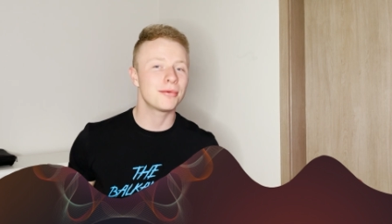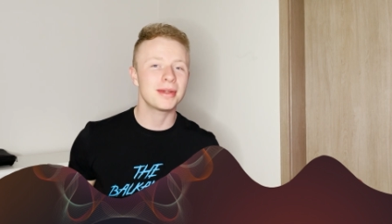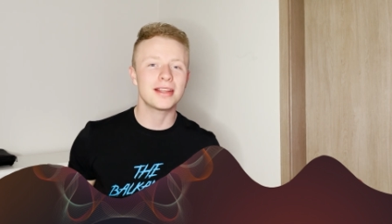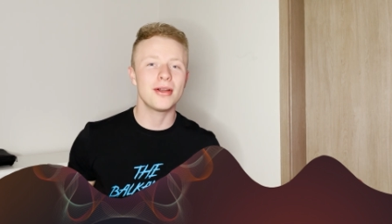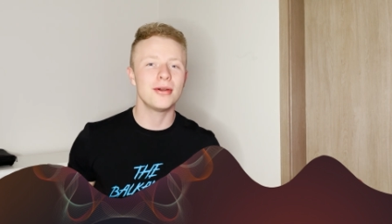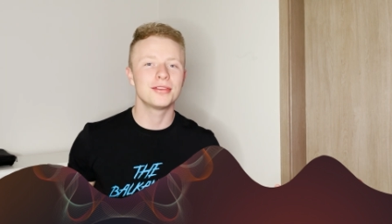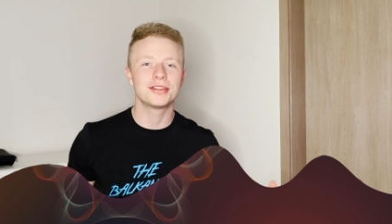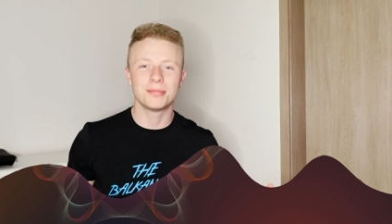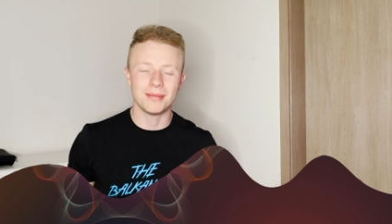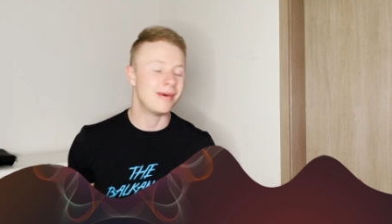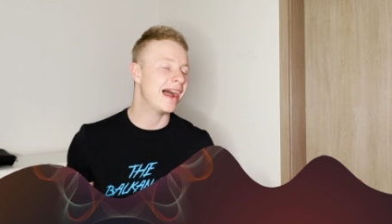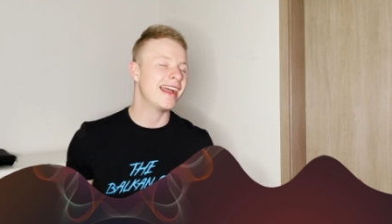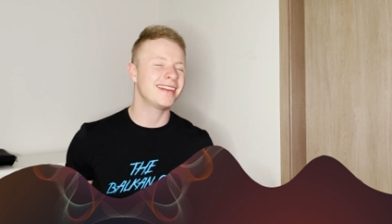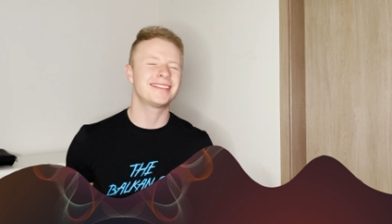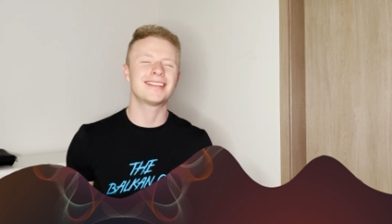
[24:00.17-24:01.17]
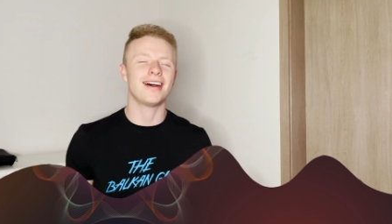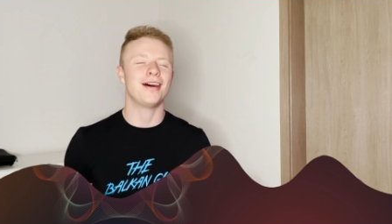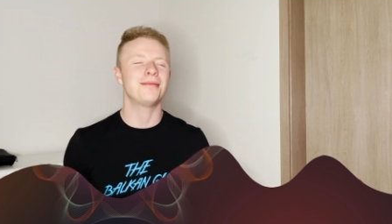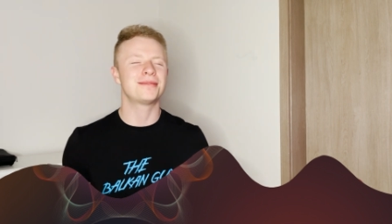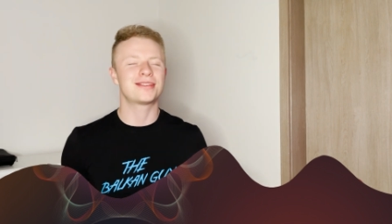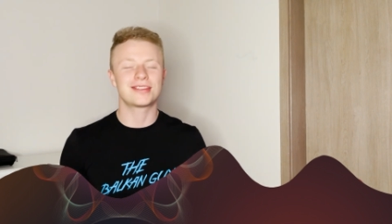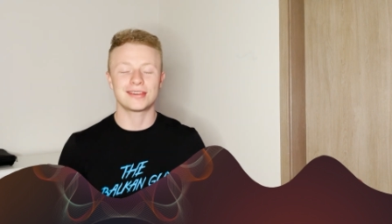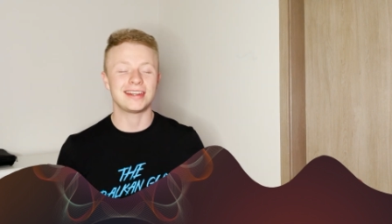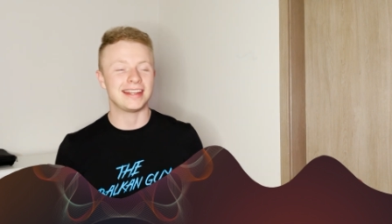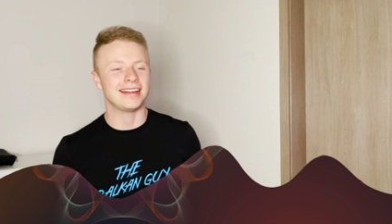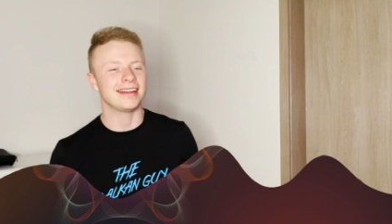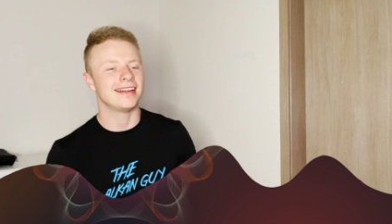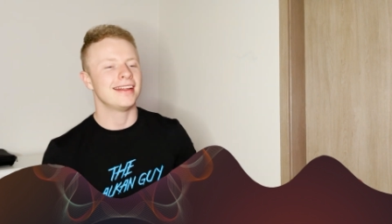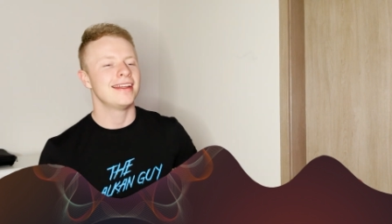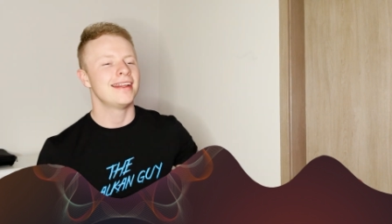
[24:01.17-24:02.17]
we go into my top
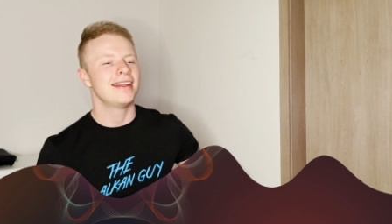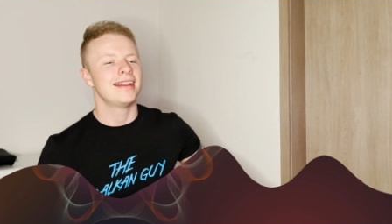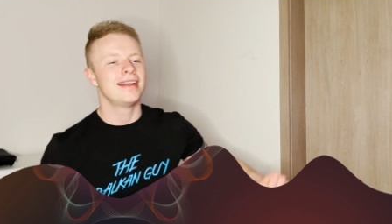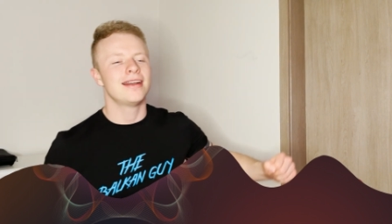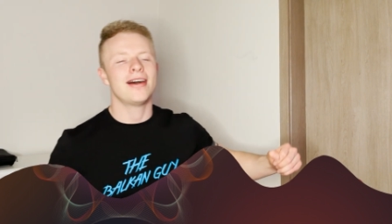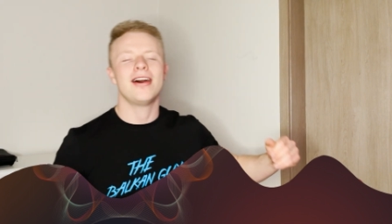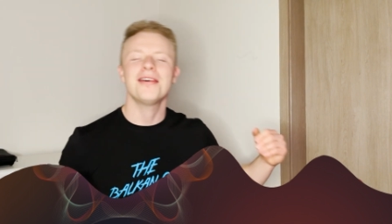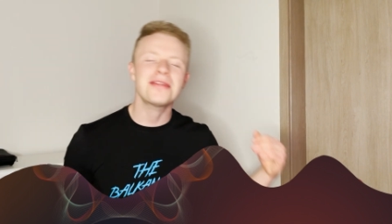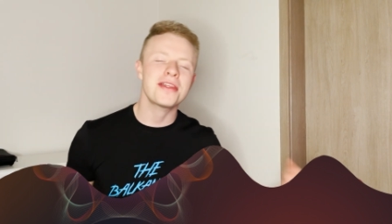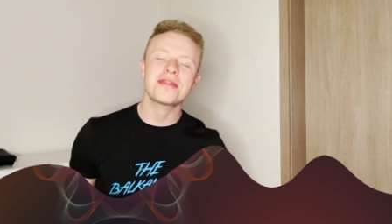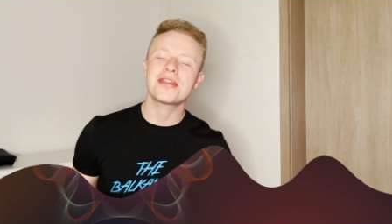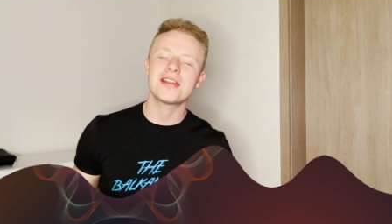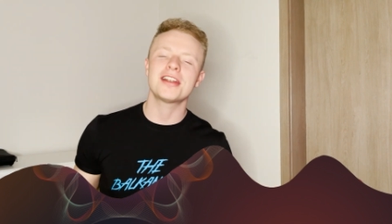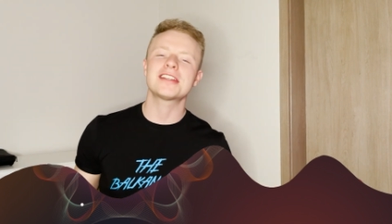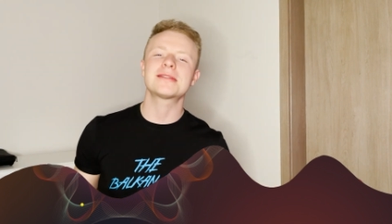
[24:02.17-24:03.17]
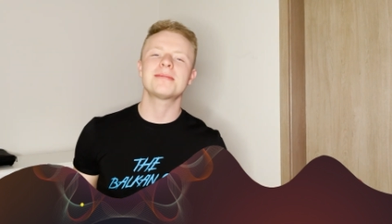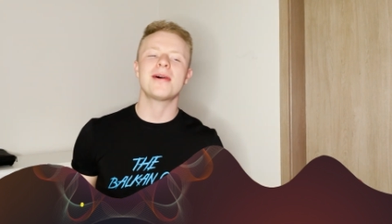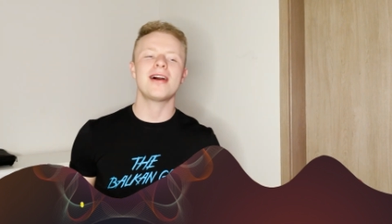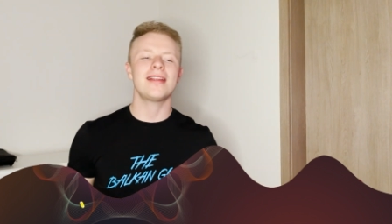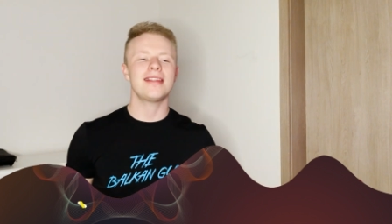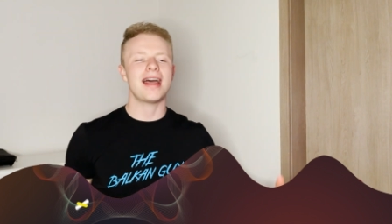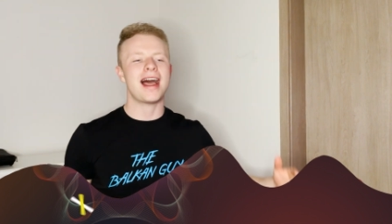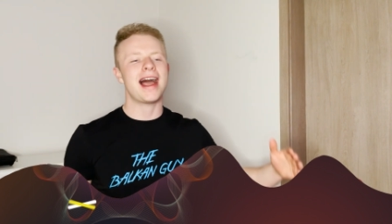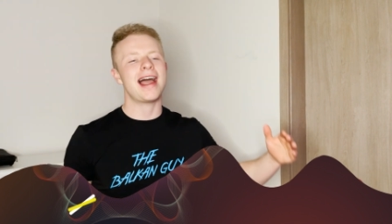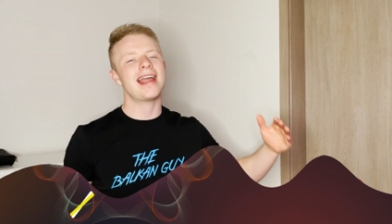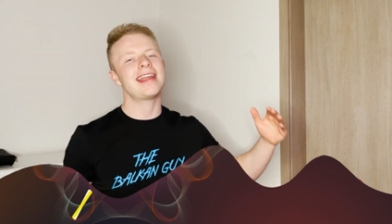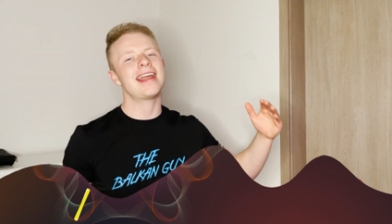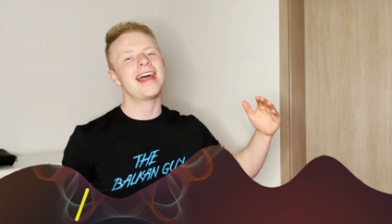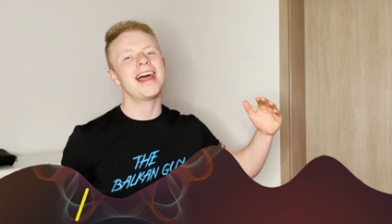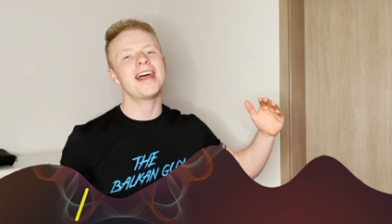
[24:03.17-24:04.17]
3. On the 3rd spot, I
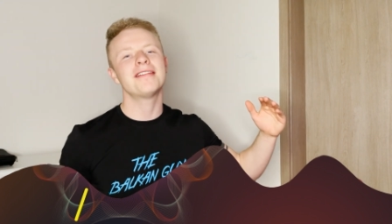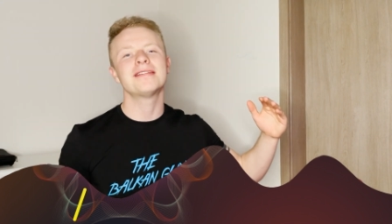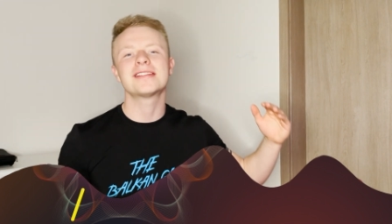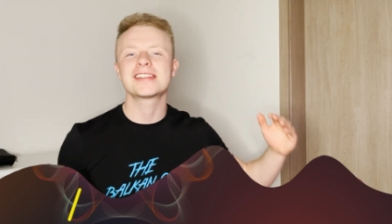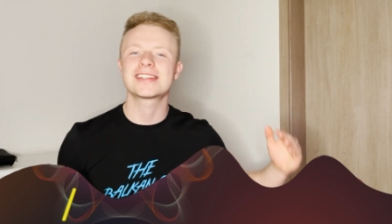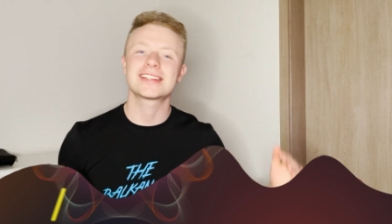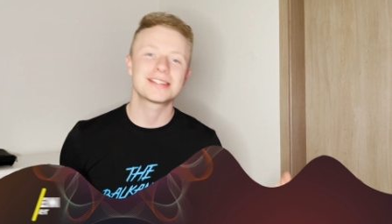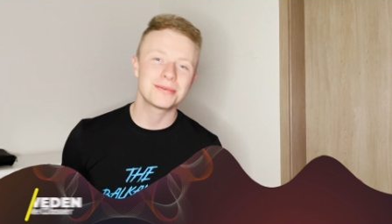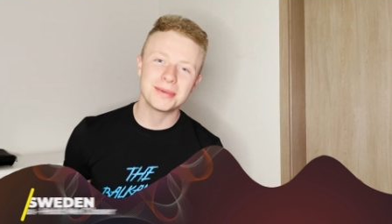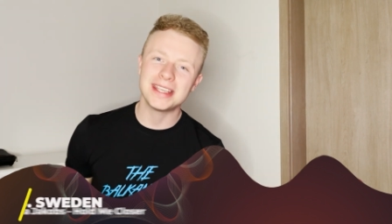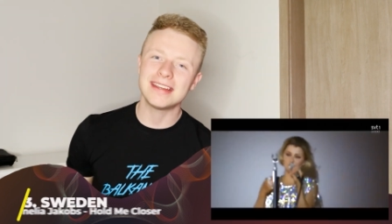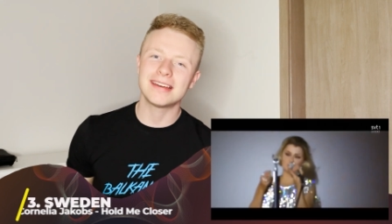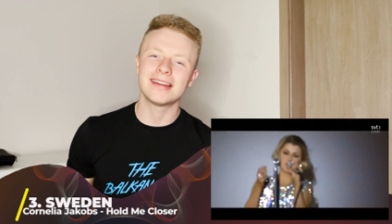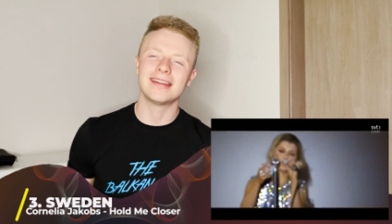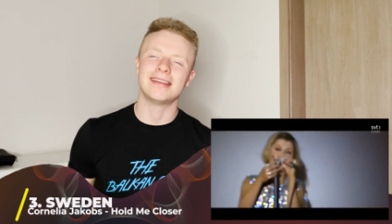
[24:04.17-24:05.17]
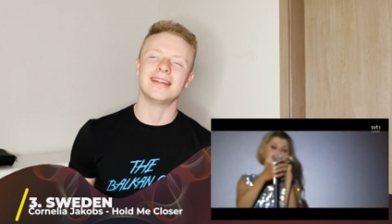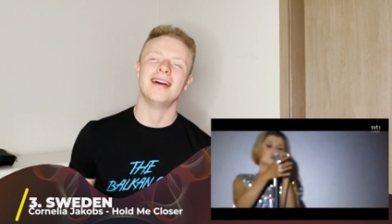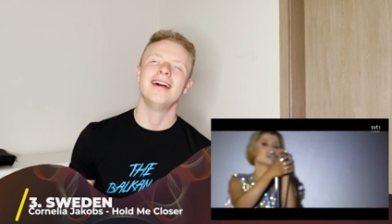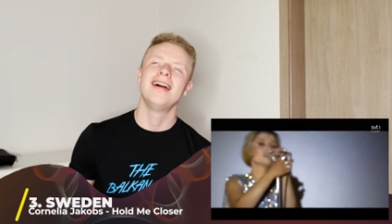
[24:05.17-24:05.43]
have Sweden.